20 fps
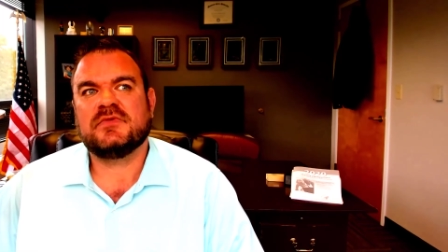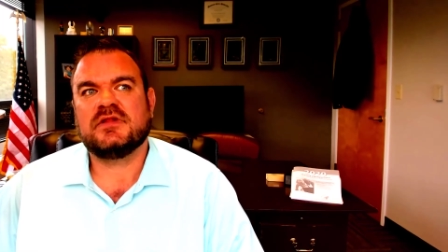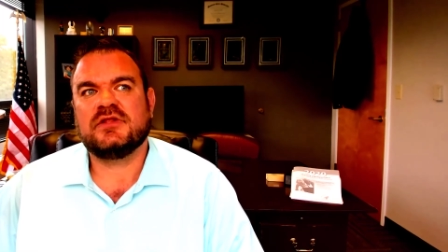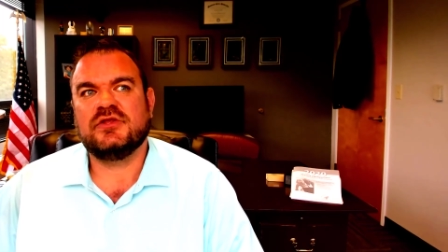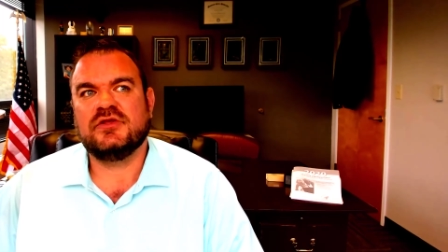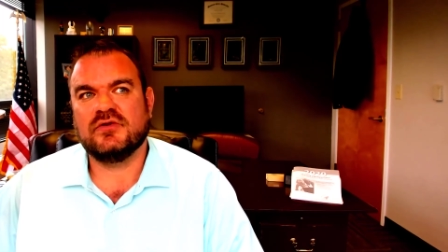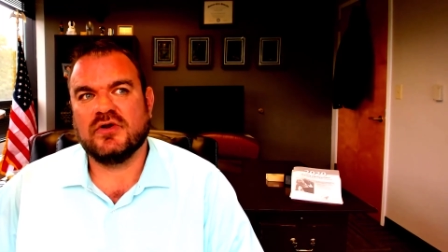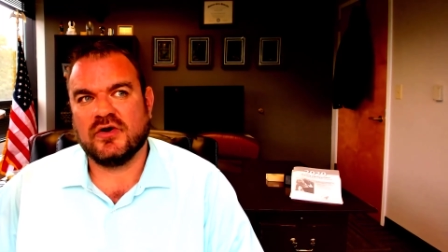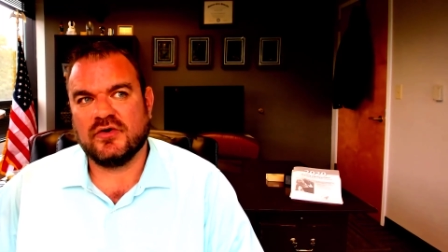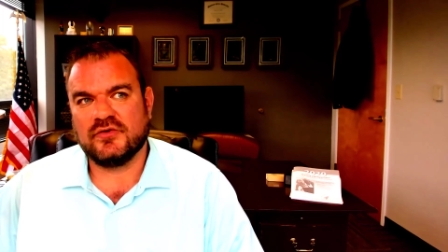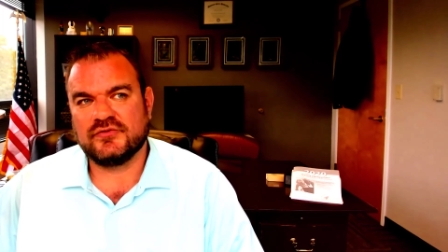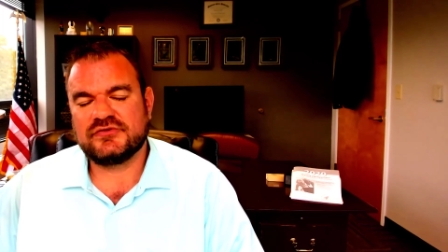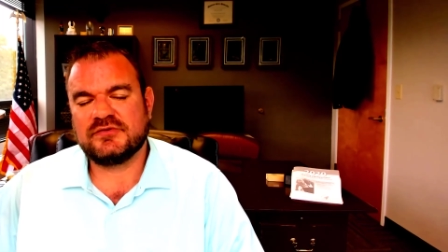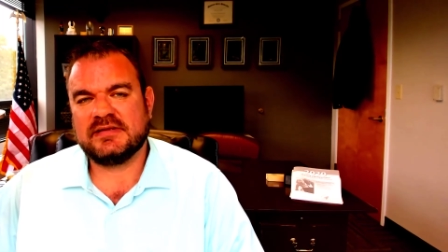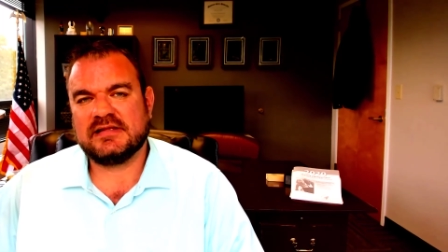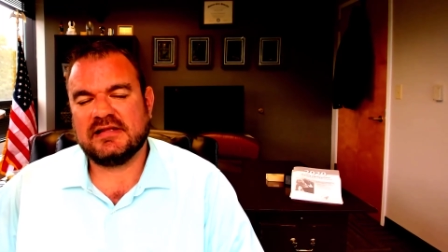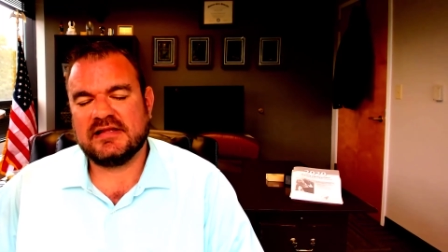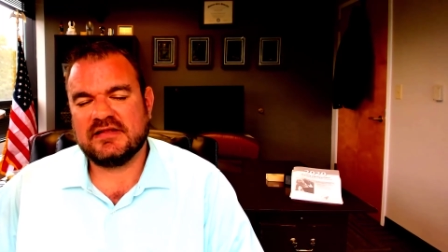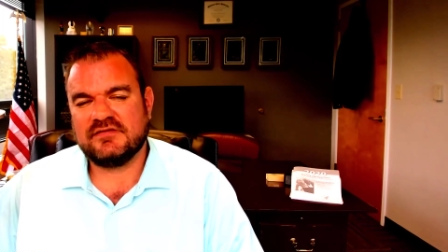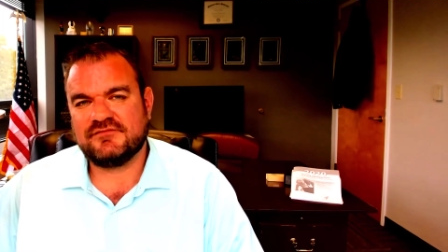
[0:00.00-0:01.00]
you
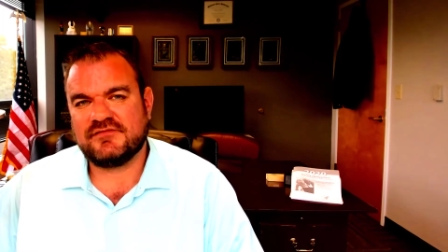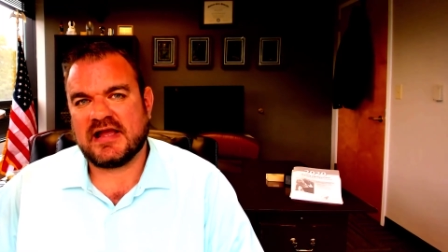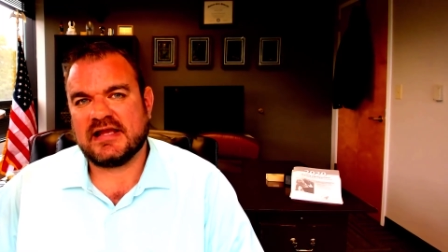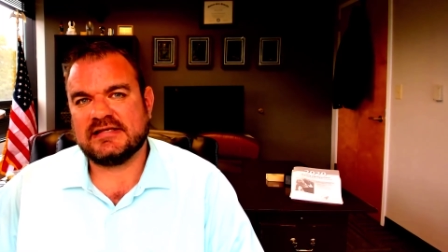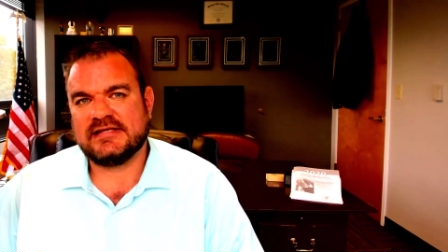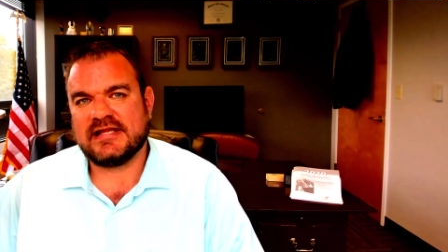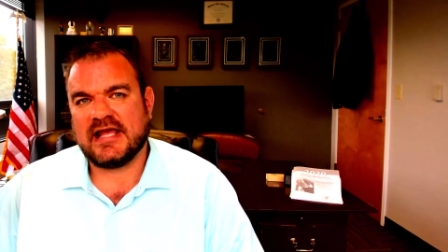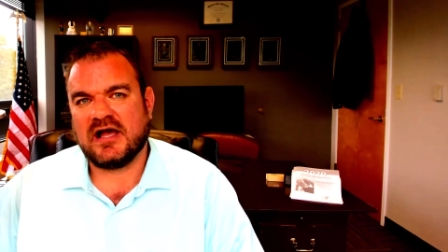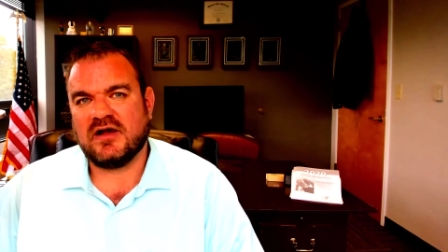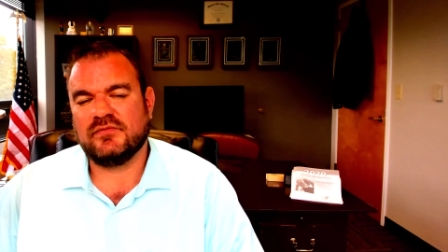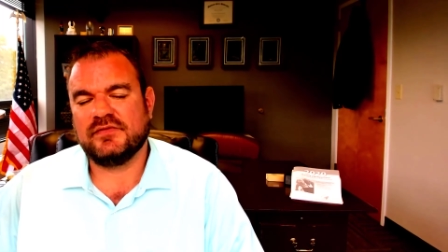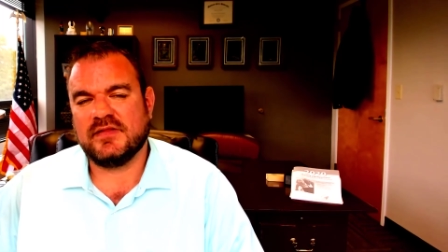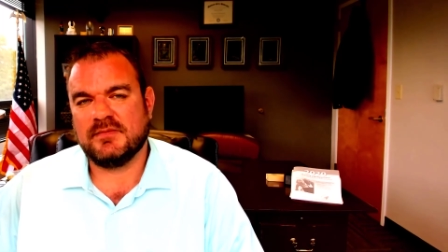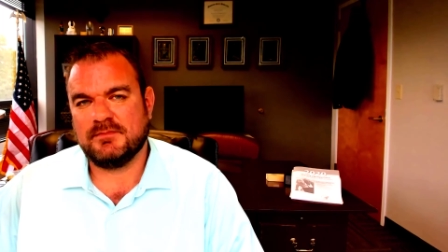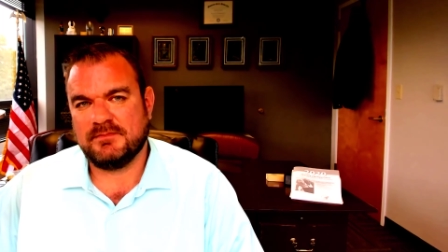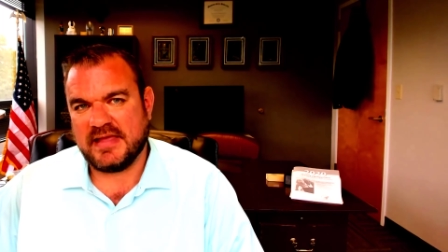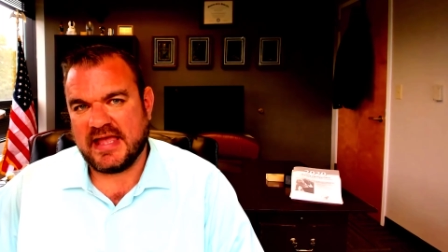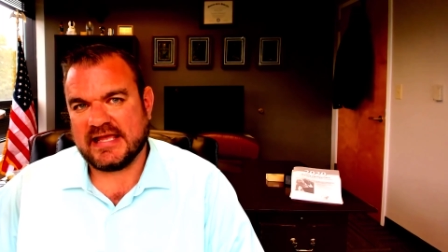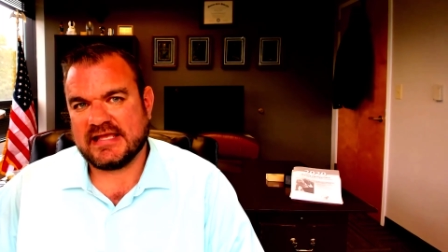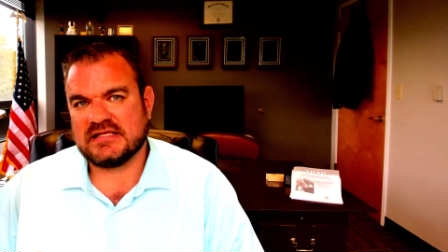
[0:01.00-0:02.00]
ultimately find out the
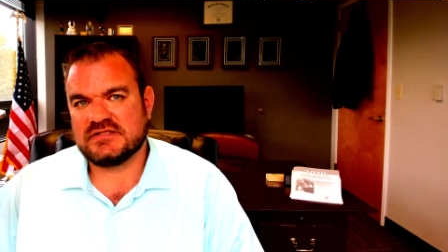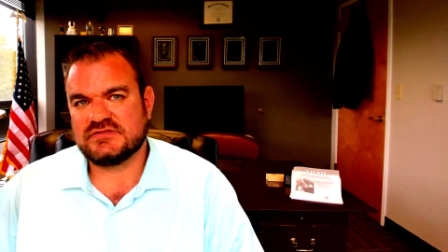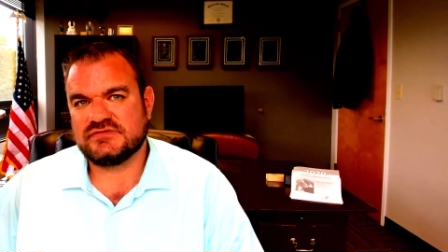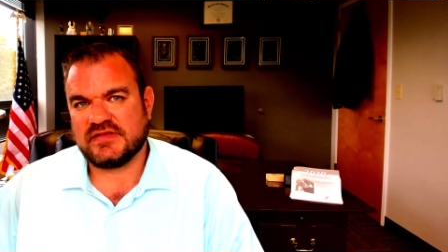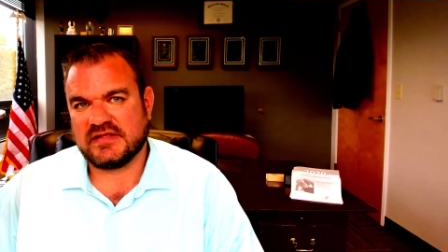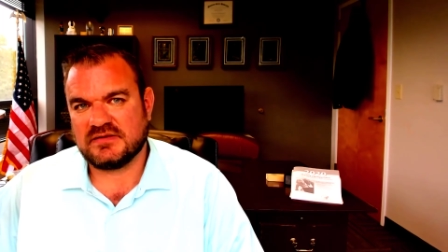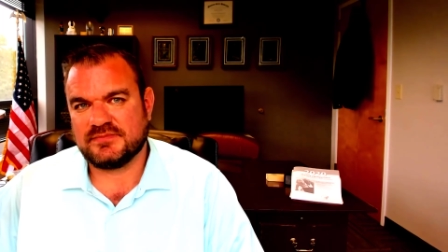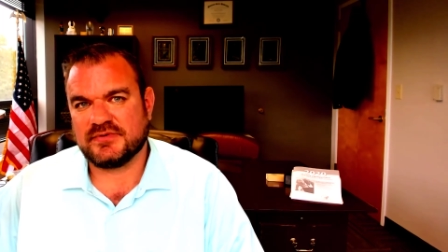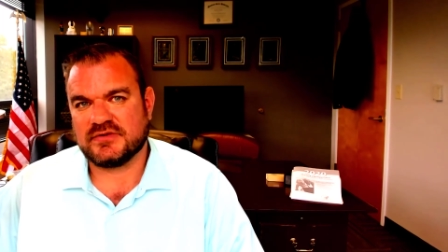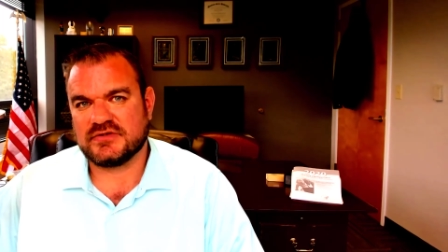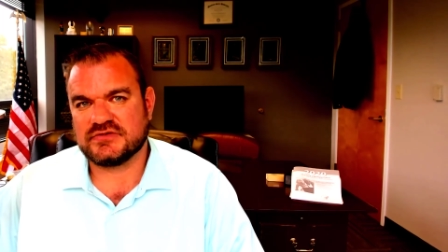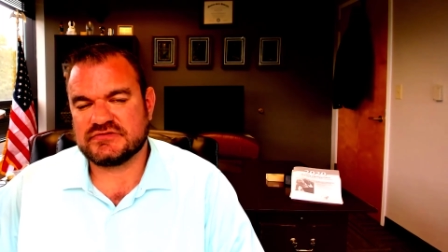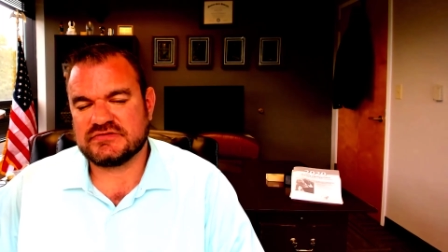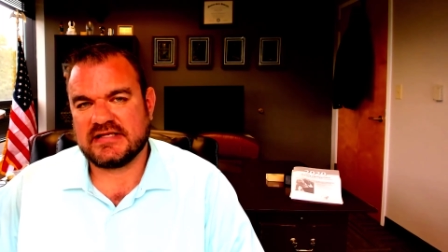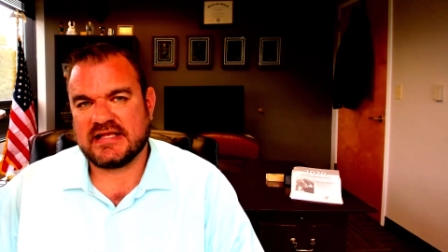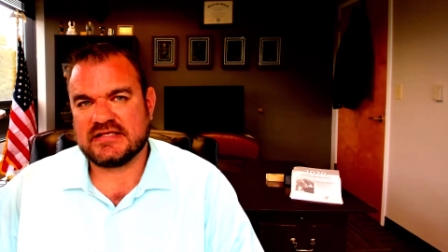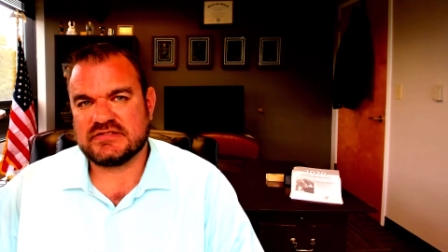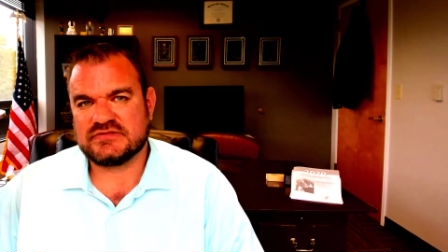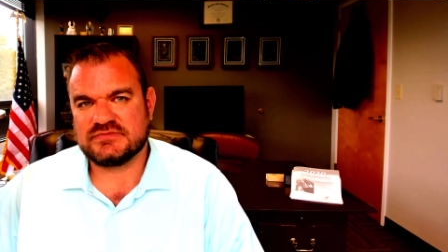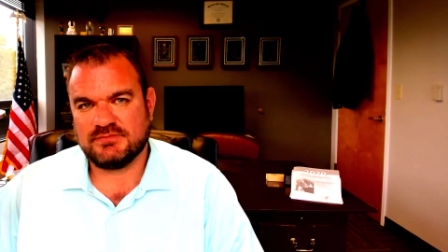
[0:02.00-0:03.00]
baggage that a
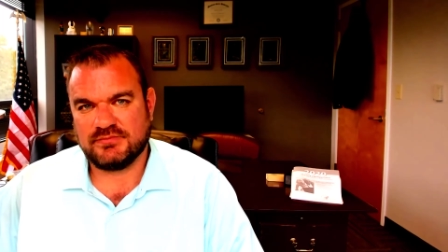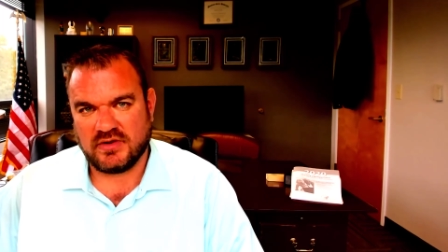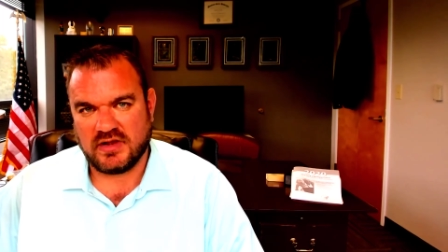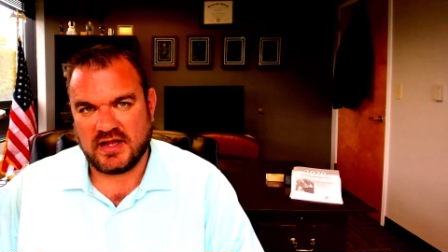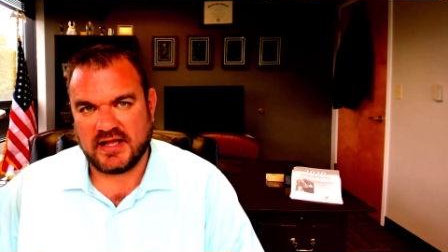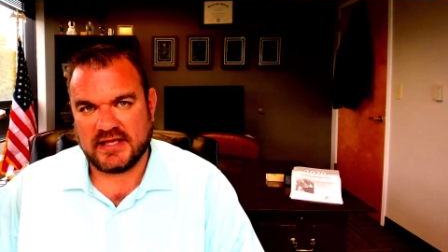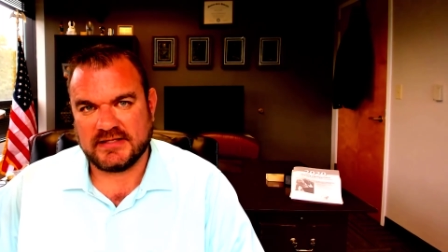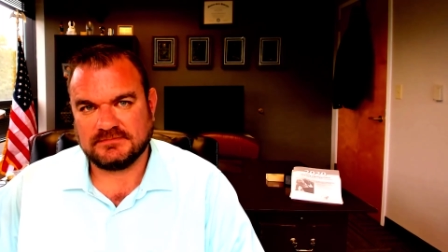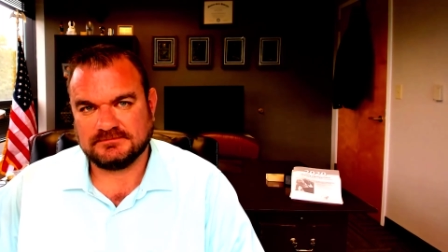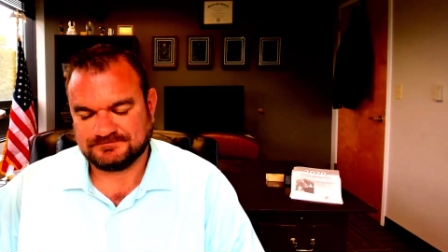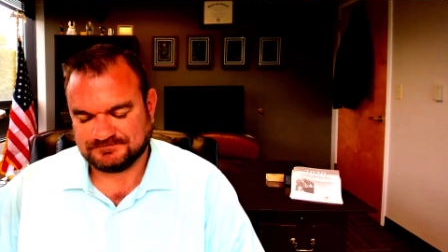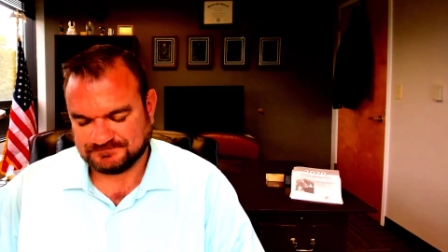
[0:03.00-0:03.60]
person has brought.